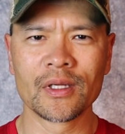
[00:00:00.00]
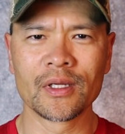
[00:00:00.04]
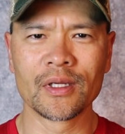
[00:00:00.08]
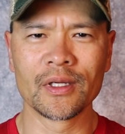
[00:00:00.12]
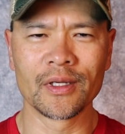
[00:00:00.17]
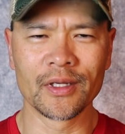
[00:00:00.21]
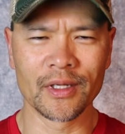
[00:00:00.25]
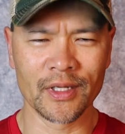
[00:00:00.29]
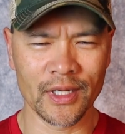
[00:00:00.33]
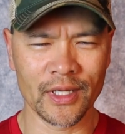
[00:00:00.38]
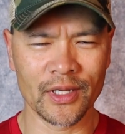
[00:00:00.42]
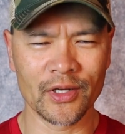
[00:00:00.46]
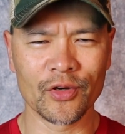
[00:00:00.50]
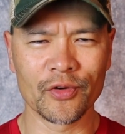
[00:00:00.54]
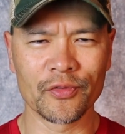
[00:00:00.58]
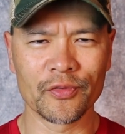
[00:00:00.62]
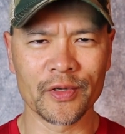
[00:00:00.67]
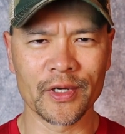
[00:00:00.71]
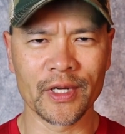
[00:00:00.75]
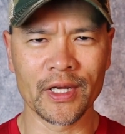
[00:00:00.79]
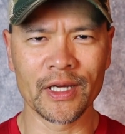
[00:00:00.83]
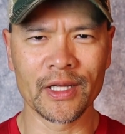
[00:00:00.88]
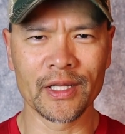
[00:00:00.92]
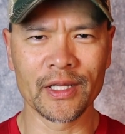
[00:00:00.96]
you can head
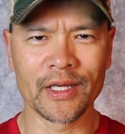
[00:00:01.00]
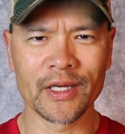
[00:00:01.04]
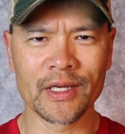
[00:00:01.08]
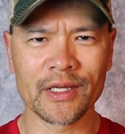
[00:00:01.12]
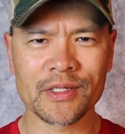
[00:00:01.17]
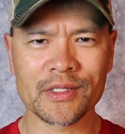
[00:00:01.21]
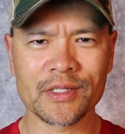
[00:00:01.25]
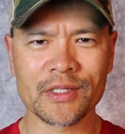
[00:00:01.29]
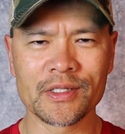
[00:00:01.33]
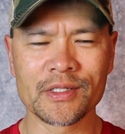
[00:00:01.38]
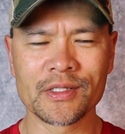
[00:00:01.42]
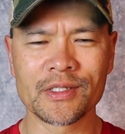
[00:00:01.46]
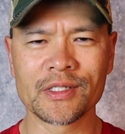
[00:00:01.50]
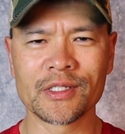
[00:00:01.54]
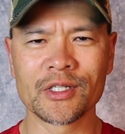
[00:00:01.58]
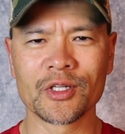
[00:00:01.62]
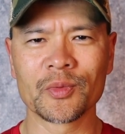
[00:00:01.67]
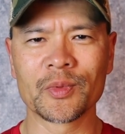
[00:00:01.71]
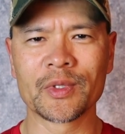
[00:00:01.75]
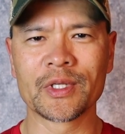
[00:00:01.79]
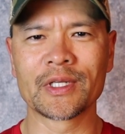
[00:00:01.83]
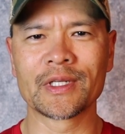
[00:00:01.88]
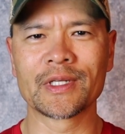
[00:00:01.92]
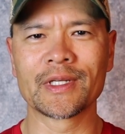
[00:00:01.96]
over to
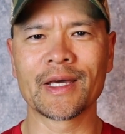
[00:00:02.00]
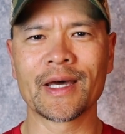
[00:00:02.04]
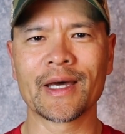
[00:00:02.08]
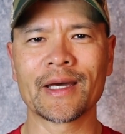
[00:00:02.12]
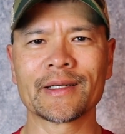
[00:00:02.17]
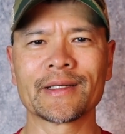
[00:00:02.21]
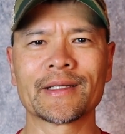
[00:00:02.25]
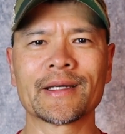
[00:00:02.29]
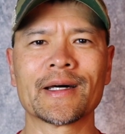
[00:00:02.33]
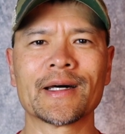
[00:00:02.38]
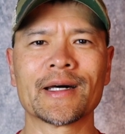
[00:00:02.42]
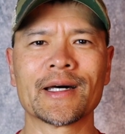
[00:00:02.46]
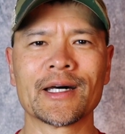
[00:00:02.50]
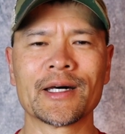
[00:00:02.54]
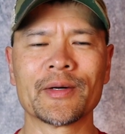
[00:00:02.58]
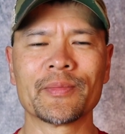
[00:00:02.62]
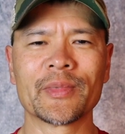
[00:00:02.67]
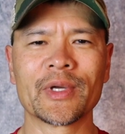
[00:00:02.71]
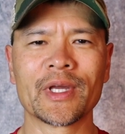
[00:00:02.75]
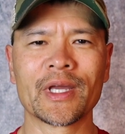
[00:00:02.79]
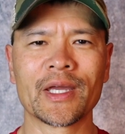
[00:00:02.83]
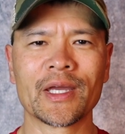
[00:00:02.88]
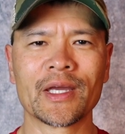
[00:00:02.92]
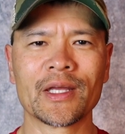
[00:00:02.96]

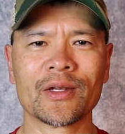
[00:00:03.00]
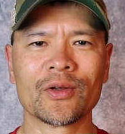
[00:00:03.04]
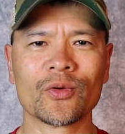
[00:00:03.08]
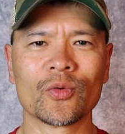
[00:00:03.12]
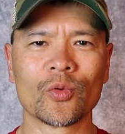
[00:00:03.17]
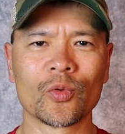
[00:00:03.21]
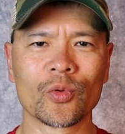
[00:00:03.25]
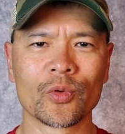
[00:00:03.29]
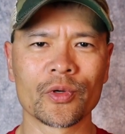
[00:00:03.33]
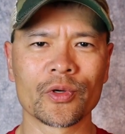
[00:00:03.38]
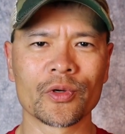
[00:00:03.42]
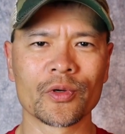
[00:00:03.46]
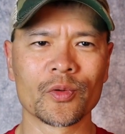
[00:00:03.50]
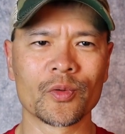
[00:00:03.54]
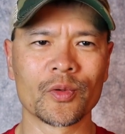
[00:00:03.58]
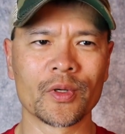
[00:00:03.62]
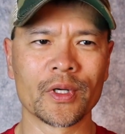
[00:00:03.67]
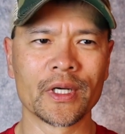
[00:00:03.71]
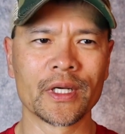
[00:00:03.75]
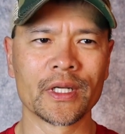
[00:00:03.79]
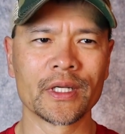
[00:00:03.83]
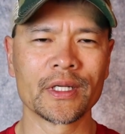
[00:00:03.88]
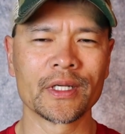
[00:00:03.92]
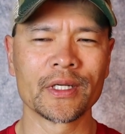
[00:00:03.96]
LASConcealment.com and order
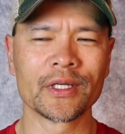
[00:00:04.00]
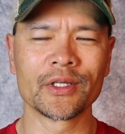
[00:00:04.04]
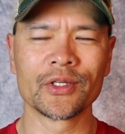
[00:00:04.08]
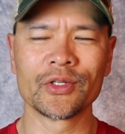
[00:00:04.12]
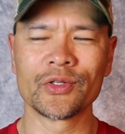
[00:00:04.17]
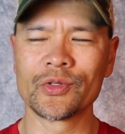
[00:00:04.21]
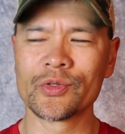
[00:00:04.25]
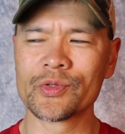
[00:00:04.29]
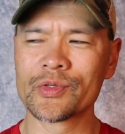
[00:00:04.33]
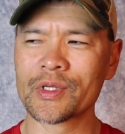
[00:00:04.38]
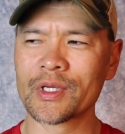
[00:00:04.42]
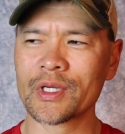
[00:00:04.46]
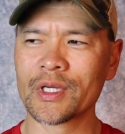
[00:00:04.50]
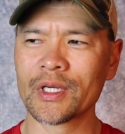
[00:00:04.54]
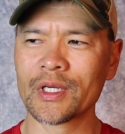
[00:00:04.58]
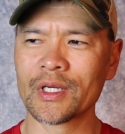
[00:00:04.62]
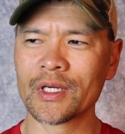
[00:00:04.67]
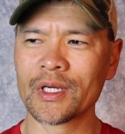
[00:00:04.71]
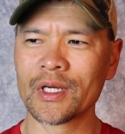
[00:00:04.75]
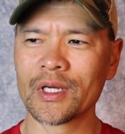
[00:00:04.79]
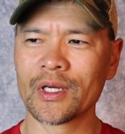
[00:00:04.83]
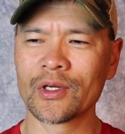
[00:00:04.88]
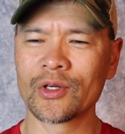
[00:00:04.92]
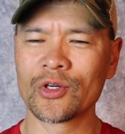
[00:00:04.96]
one
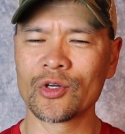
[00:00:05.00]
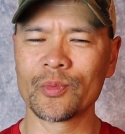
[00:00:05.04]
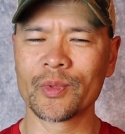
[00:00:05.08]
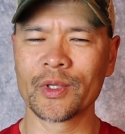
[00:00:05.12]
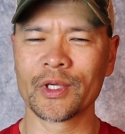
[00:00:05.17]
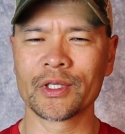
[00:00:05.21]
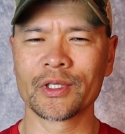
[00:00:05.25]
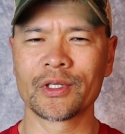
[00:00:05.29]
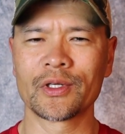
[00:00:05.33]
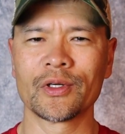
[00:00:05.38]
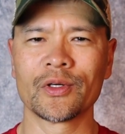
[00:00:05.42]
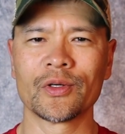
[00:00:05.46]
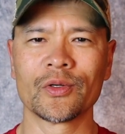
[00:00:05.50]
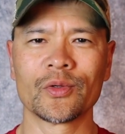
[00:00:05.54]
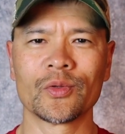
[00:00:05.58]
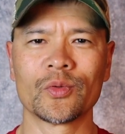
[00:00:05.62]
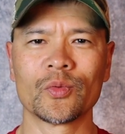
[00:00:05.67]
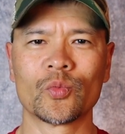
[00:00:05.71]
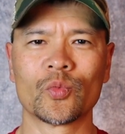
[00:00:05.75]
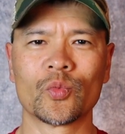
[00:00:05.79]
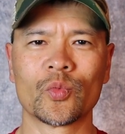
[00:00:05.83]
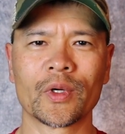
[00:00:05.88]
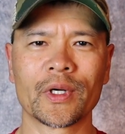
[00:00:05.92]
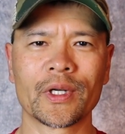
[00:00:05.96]
using coupon code
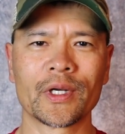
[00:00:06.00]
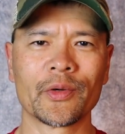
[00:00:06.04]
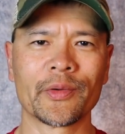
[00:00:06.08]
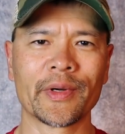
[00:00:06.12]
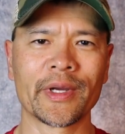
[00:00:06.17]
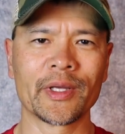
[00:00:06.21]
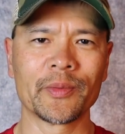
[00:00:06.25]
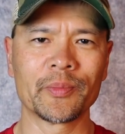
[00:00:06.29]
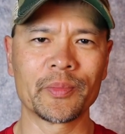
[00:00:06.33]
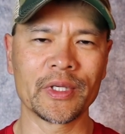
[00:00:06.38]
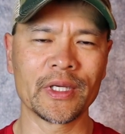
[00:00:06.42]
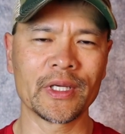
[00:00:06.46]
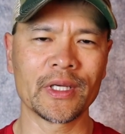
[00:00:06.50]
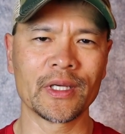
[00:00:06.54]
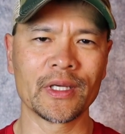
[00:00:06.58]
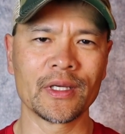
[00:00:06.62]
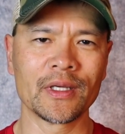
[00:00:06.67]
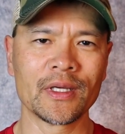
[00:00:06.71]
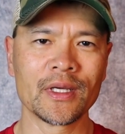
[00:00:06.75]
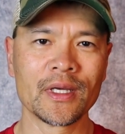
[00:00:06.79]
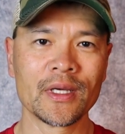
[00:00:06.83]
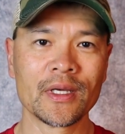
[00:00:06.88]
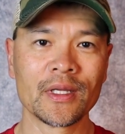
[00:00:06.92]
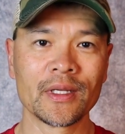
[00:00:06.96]

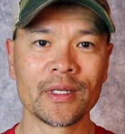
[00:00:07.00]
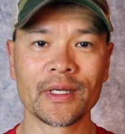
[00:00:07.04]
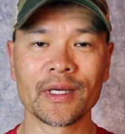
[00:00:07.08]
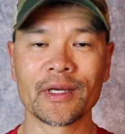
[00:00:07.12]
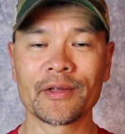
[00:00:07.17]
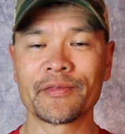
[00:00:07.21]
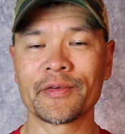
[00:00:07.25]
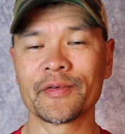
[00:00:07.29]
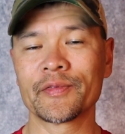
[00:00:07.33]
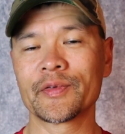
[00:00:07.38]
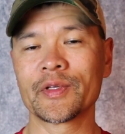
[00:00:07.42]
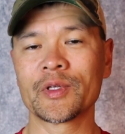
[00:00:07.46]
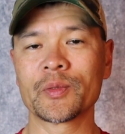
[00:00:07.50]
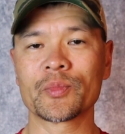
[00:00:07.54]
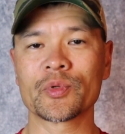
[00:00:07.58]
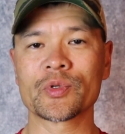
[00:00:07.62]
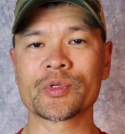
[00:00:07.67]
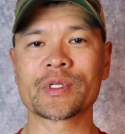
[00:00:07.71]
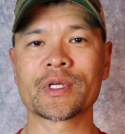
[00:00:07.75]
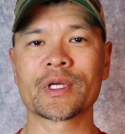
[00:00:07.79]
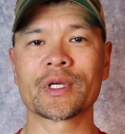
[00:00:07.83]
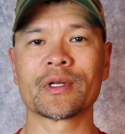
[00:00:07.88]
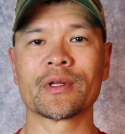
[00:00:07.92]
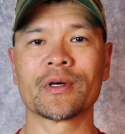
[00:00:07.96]
108P. You get
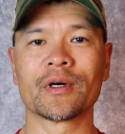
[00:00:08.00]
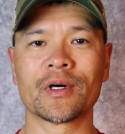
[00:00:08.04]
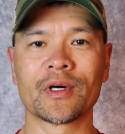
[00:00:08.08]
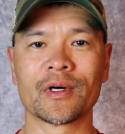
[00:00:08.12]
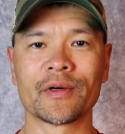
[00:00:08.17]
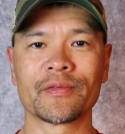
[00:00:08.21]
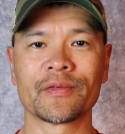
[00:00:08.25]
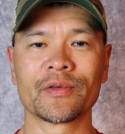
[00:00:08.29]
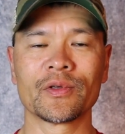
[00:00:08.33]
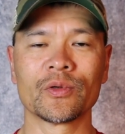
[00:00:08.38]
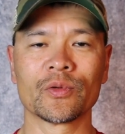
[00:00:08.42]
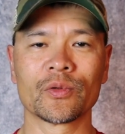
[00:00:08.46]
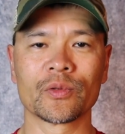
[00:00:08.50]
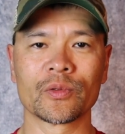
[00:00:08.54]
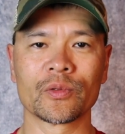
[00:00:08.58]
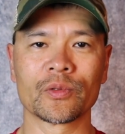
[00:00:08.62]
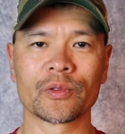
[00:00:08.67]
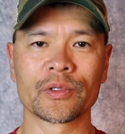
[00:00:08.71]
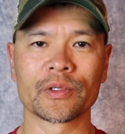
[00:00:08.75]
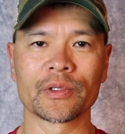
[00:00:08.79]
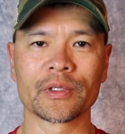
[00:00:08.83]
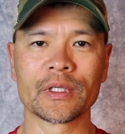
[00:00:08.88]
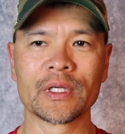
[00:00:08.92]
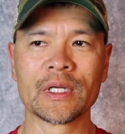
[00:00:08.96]
15% off your
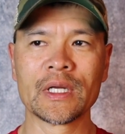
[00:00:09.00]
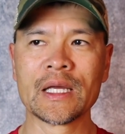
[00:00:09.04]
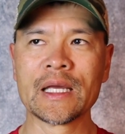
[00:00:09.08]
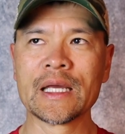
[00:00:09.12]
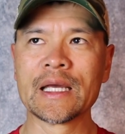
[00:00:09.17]
order.